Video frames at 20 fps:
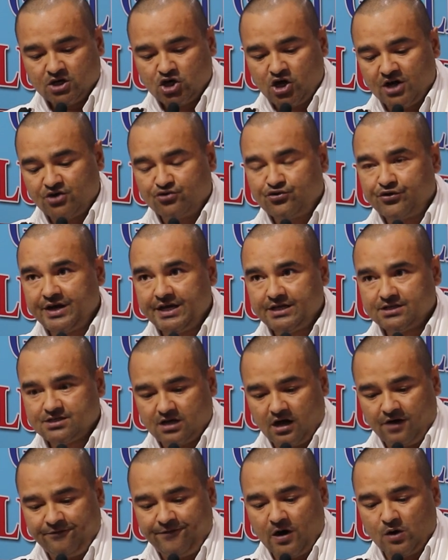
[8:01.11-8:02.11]

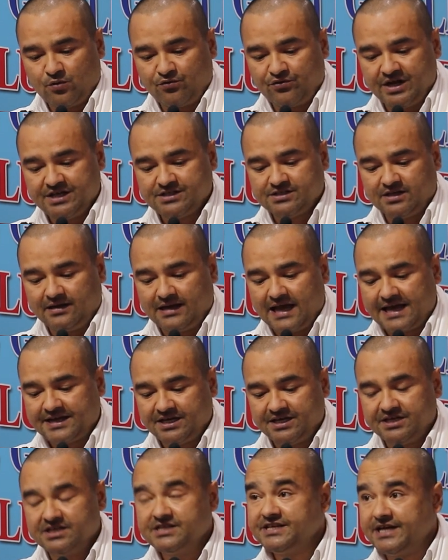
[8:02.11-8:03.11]
countries of our region
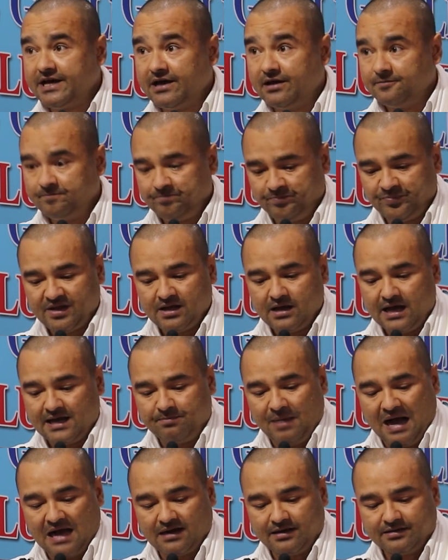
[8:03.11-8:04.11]
like India
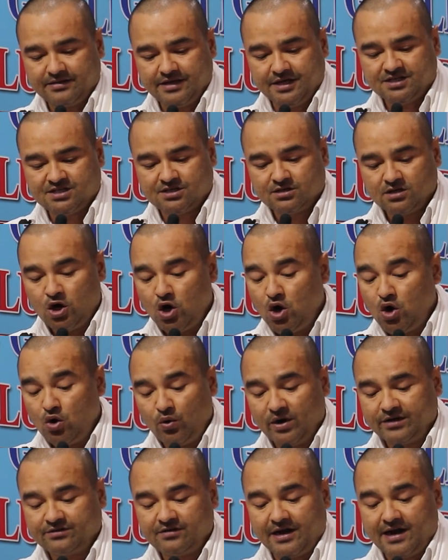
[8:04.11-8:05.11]
and Bangladesh,
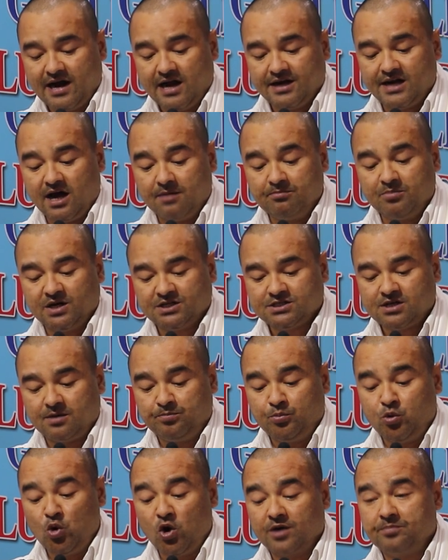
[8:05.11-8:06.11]
where there are numbers
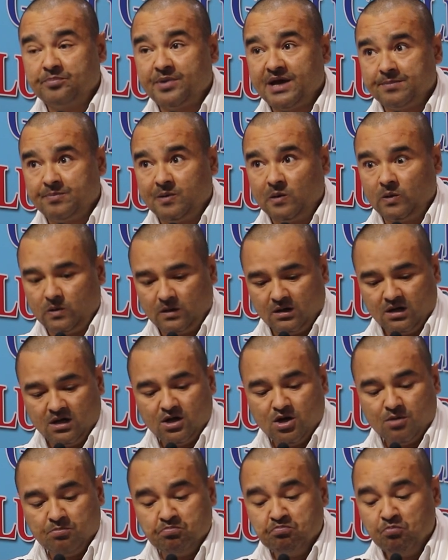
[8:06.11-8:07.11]
of poor
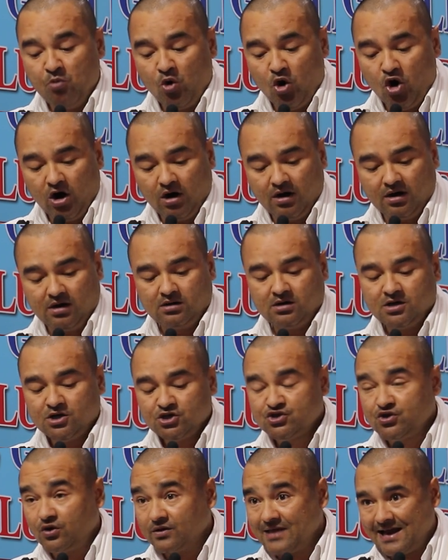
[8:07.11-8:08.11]
people,
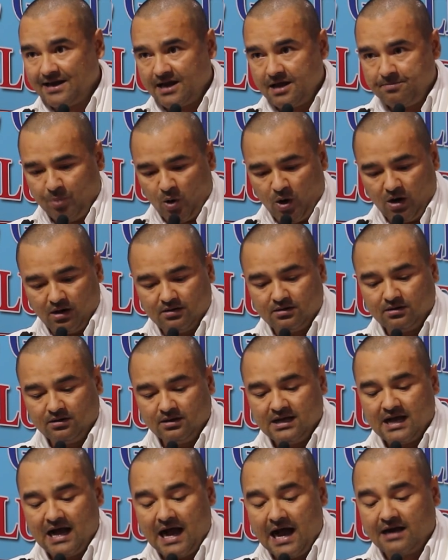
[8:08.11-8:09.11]
more so than
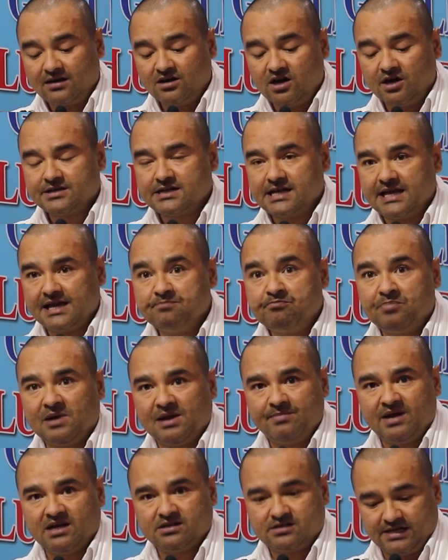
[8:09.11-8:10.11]
Nepal, are not
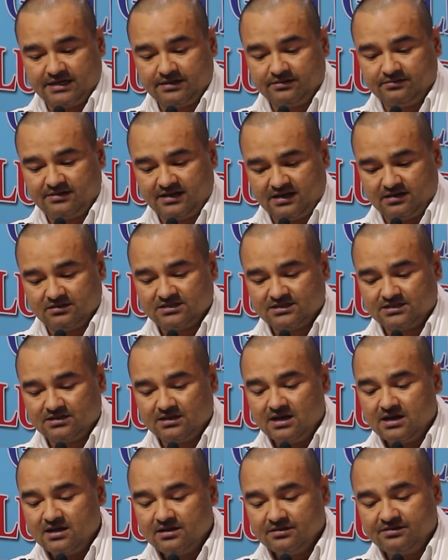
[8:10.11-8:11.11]
implementing
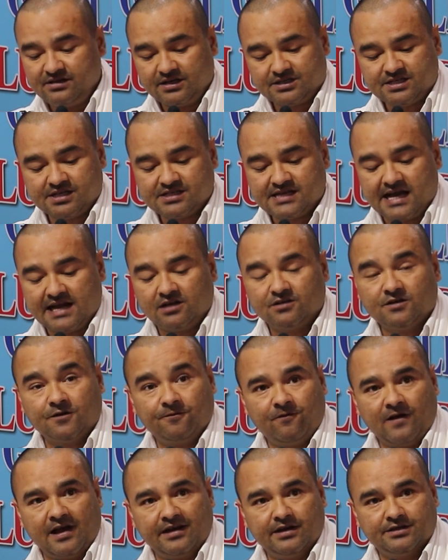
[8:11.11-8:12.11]
this. This is
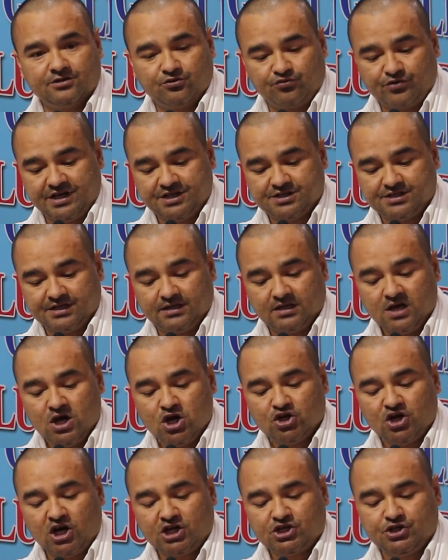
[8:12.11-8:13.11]
another valid
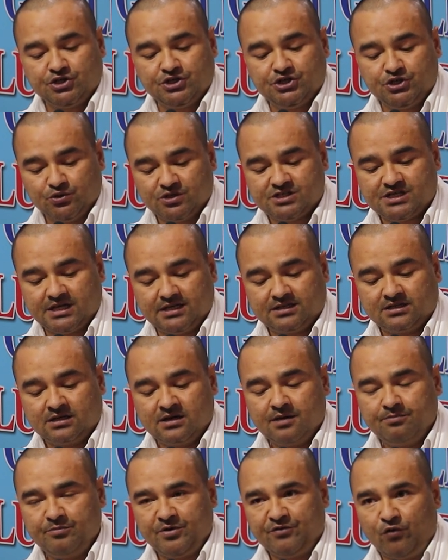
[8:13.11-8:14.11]
reason not to use
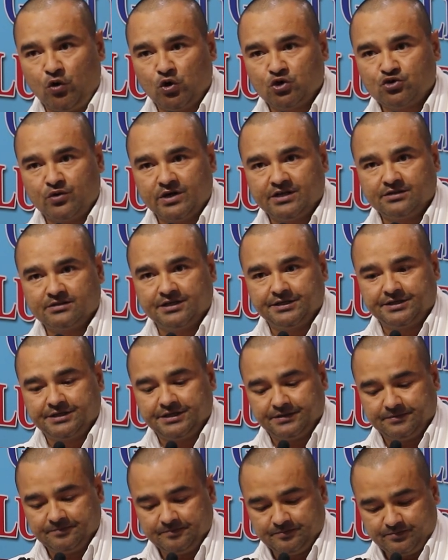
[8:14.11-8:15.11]
it before
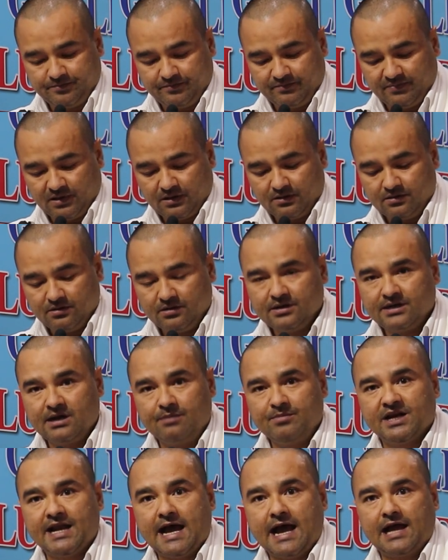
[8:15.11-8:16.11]
2030.
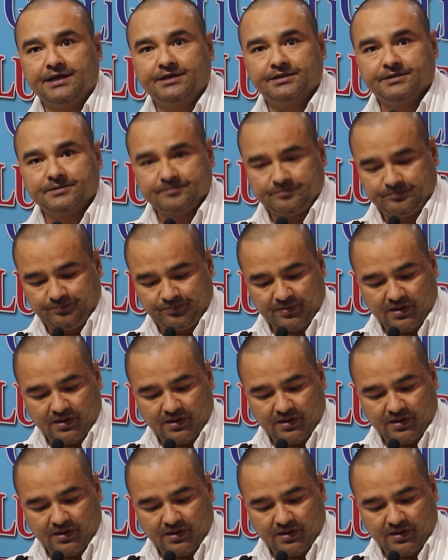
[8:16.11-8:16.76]
Number 9,